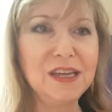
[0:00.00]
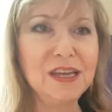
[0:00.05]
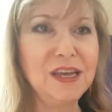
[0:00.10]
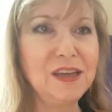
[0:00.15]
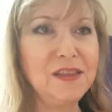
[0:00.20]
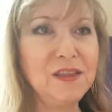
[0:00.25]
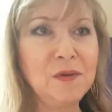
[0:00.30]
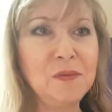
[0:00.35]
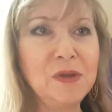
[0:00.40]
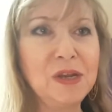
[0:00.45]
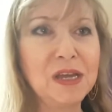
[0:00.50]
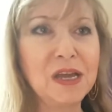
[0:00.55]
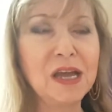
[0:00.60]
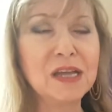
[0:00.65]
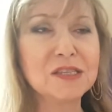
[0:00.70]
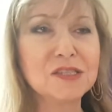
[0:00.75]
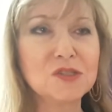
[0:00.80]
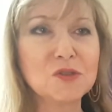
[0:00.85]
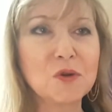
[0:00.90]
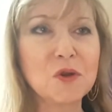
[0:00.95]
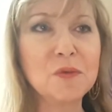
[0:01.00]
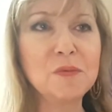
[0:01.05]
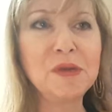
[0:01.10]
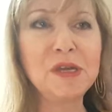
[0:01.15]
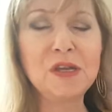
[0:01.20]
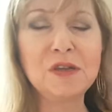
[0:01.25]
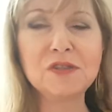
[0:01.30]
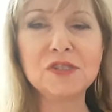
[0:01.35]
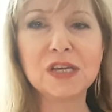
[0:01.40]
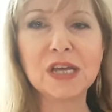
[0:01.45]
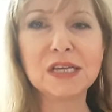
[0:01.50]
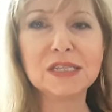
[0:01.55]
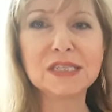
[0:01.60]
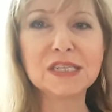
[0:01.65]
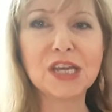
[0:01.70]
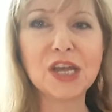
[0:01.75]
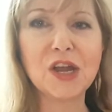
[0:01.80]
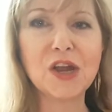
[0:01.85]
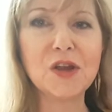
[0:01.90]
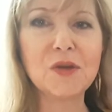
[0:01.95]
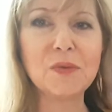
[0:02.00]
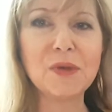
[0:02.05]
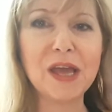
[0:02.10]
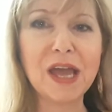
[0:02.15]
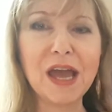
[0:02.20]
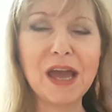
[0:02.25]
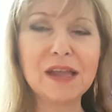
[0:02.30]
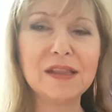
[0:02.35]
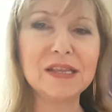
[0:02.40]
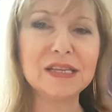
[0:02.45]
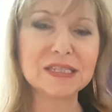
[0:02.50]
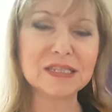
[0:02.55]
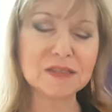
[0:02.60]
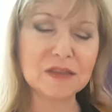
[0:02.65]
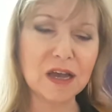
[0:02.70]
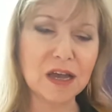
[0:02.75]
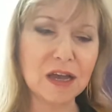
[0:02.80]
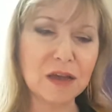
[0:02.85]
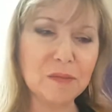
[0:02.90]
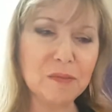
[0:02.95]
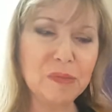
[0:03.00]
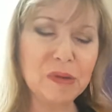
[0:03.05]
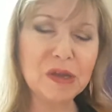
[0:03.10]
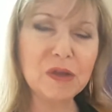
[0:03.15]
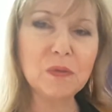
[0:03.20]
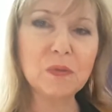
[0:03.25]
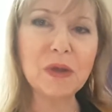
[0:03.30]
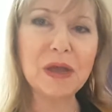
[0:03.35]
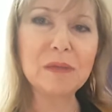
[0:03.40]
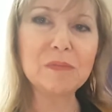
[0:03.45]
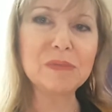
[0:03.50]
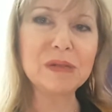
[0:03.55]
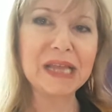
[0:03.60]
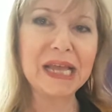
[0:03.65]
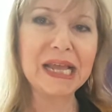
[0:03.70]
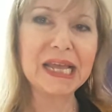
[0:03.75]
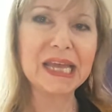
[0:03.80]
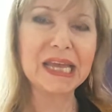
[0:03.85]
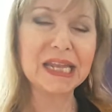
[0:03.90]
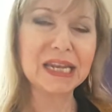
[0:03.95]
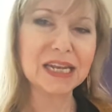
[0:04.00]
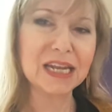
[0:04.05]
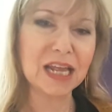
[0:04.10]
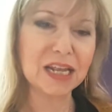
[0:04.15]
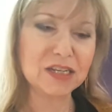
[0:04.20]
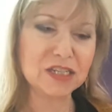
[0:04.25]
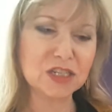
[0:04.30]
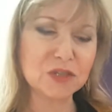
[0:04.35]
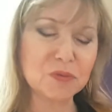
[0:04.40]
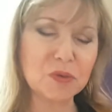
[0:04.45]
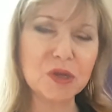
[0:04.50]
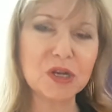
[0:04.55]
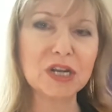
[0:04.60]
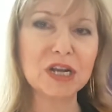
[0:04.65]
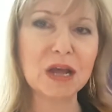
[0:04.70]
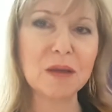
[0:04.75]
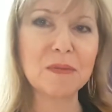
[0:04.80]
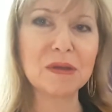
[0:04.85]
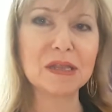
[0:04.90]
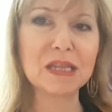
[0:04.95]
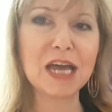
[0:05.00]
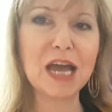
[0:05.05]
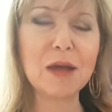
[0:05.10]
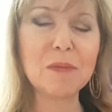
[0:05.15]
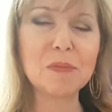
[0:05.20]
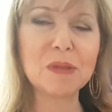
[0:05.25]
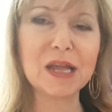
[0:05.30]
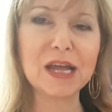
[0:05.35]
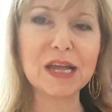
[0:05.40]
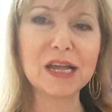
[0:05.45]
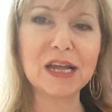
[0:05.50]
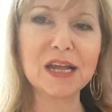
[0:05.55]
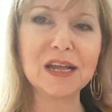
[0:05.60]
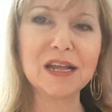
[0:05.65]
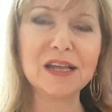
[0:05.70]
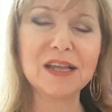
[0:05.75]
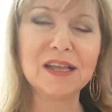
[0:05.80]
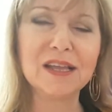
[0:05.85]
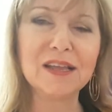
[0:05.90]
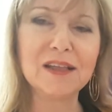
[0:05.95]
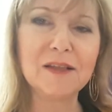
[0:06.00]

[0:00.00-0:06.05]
And then when it got stormy or she got scared, we had this uh, big red blanket, and I just put it on my lap like a